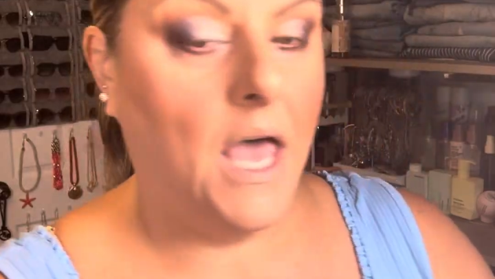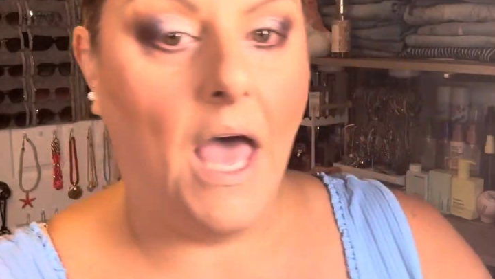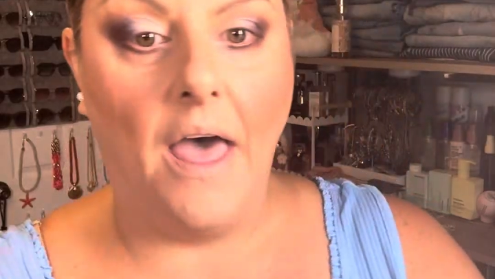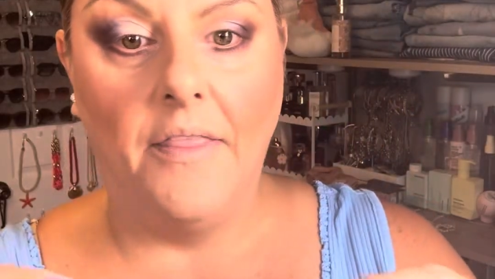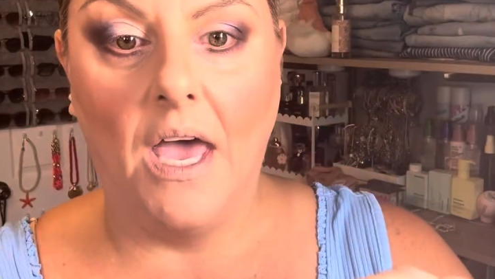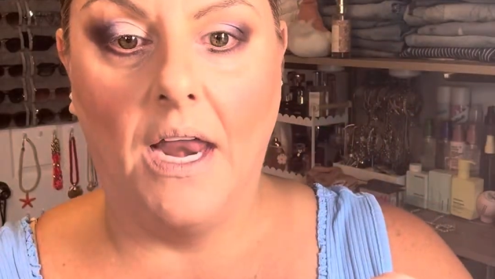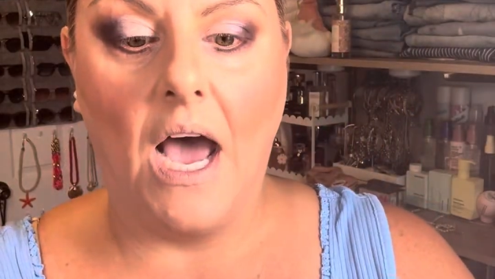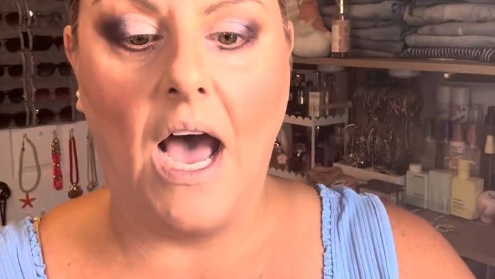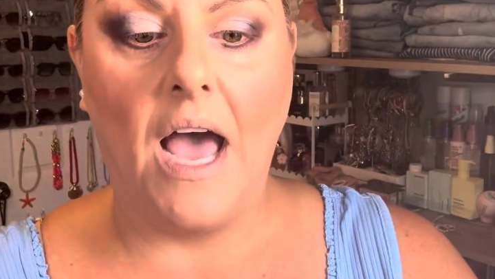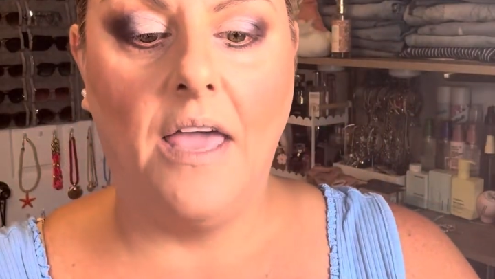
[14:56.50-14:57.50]
And then
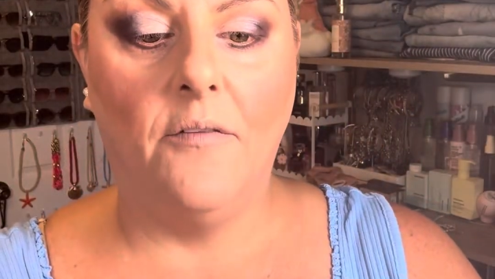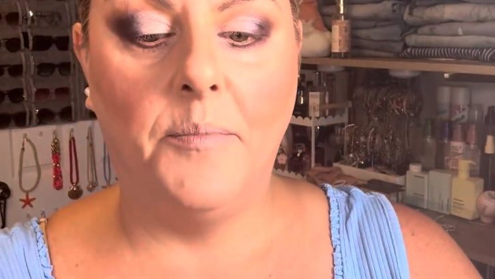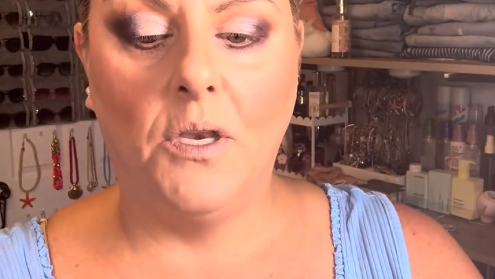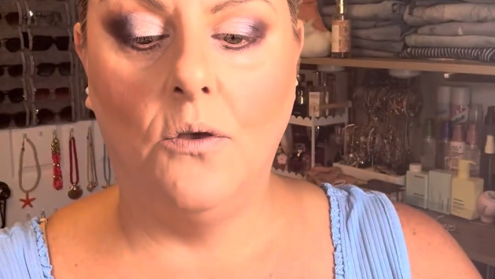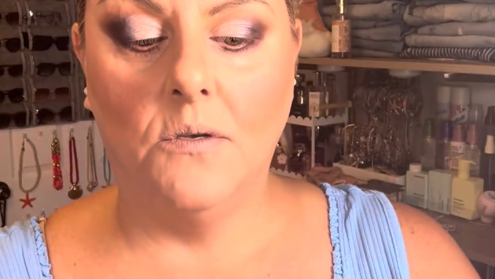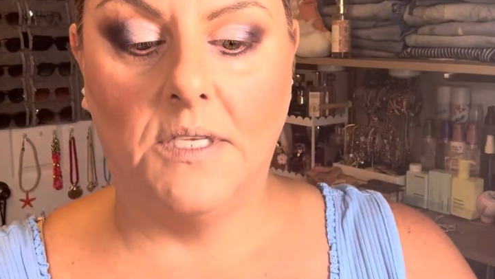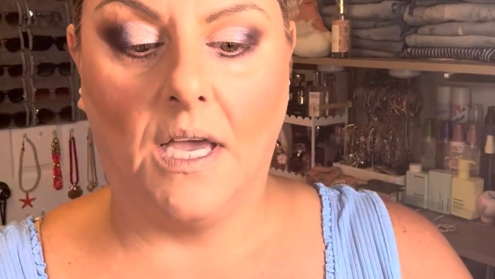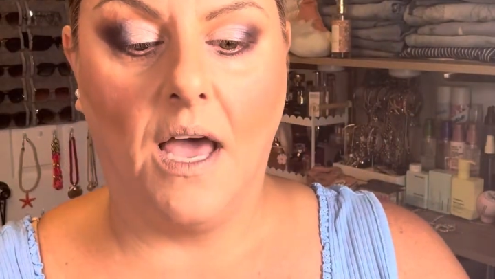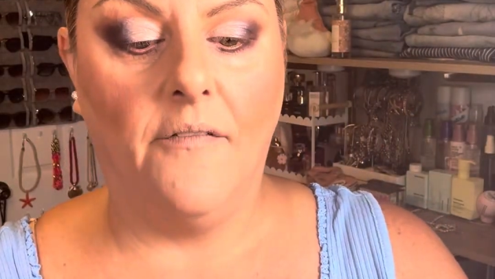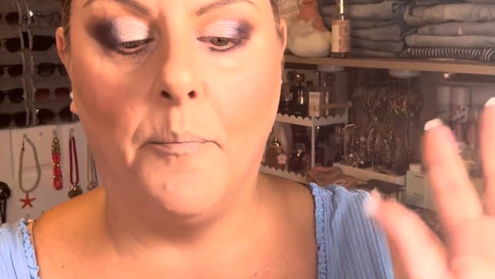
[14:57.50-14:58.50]
I have been
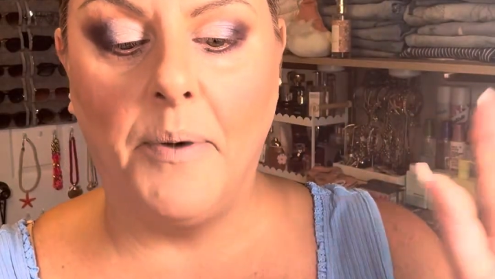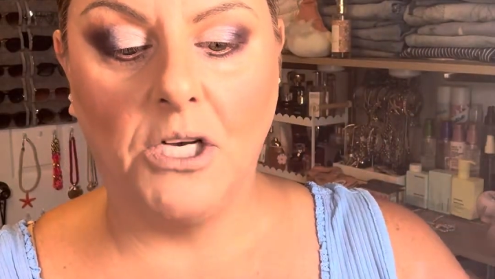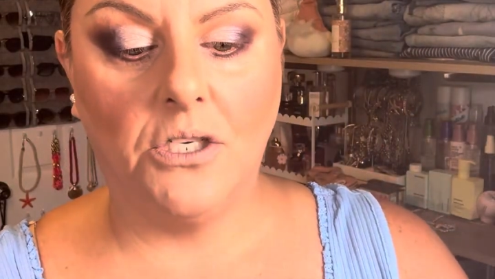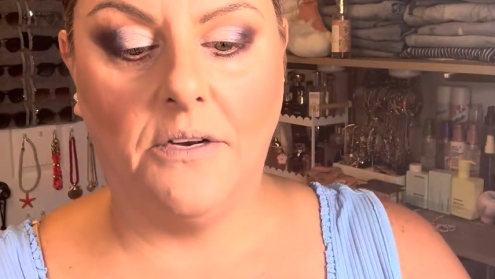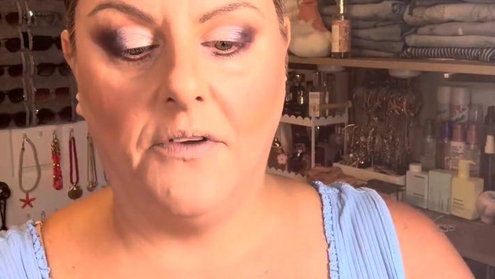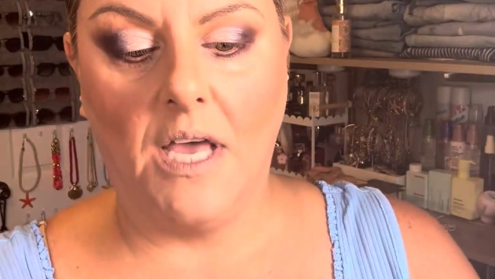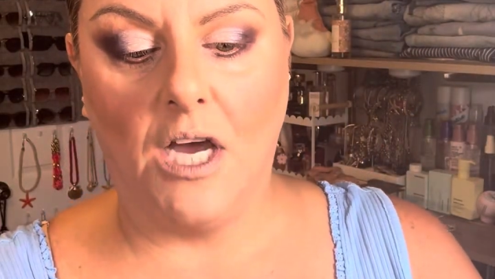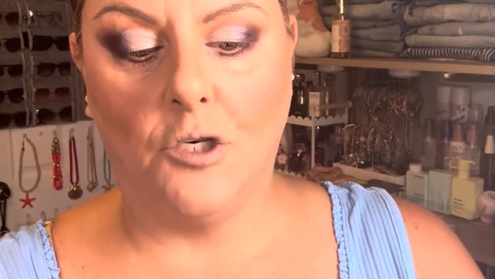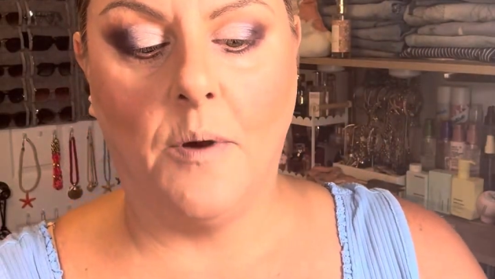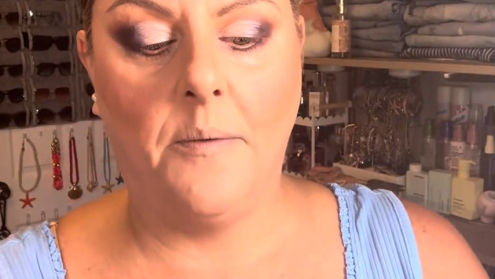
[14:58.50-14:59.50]
using, I have a bunch of different
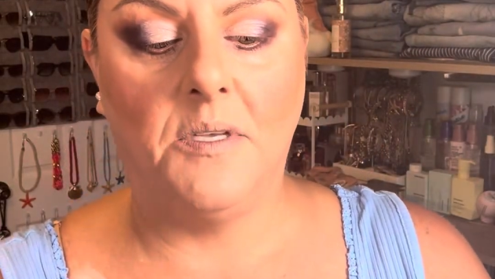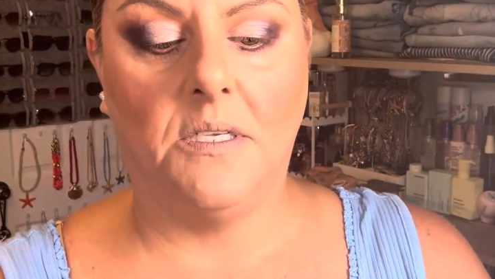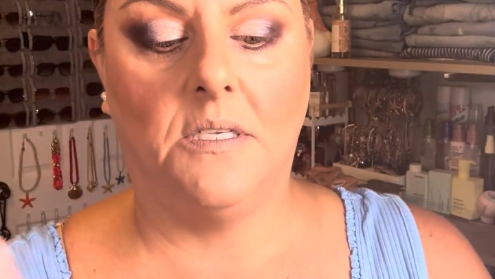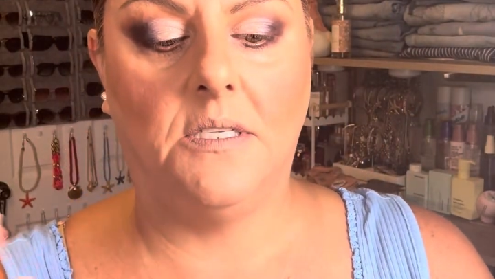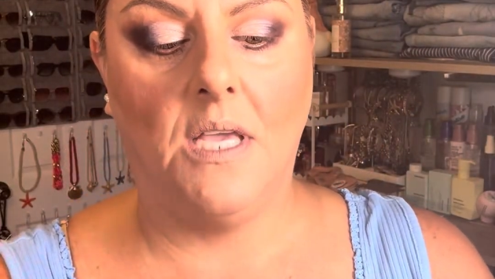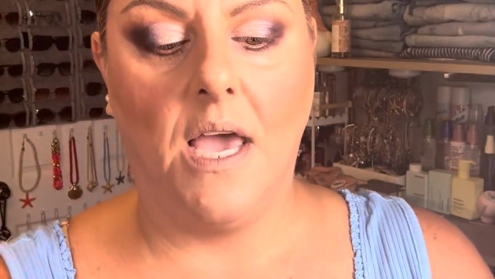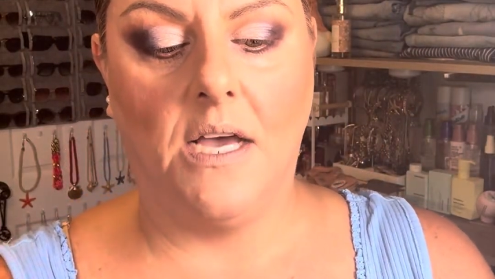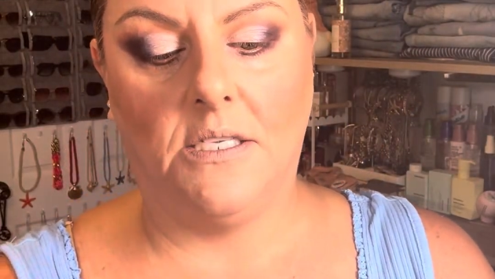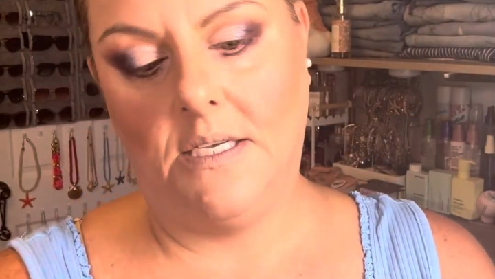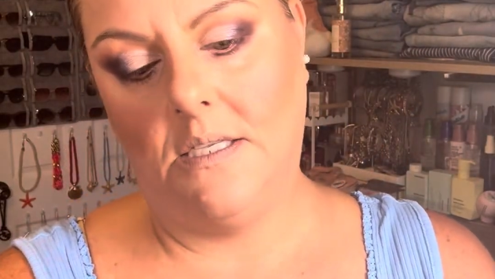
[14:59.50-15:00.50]
lash primers. This is the
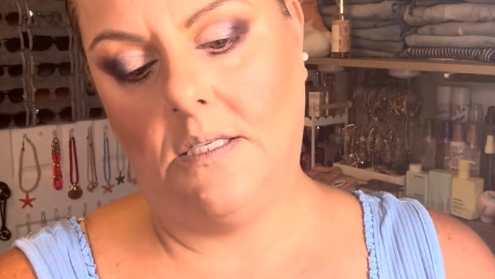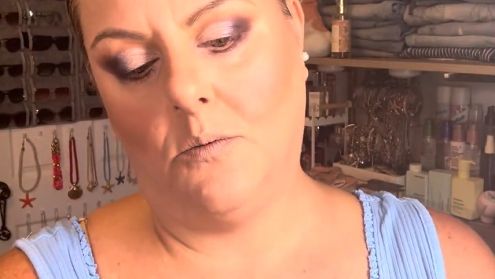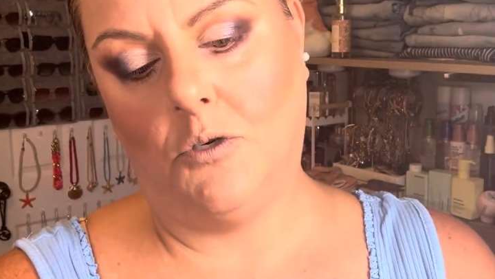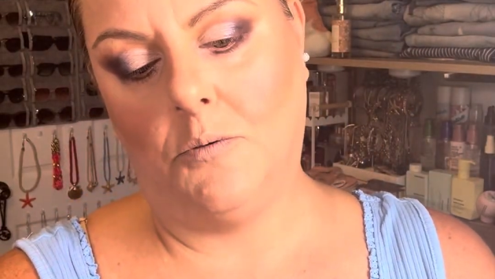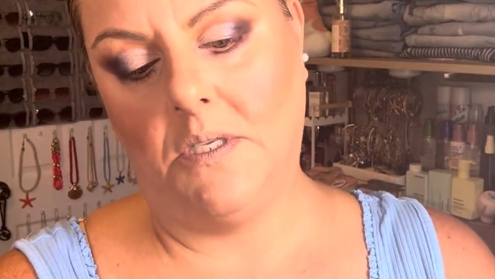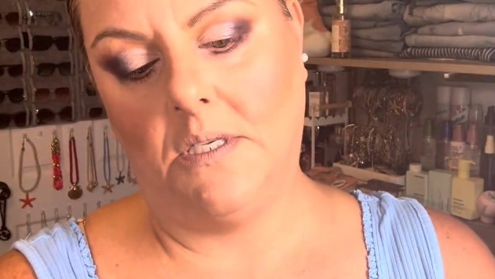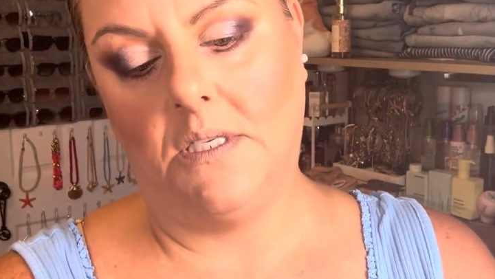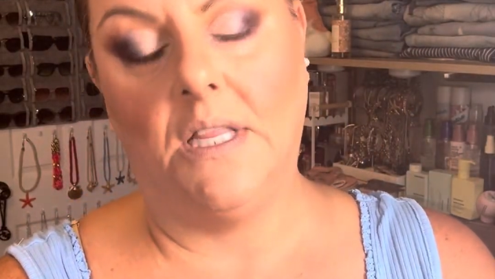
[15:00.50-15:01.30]
Essence, which one is this?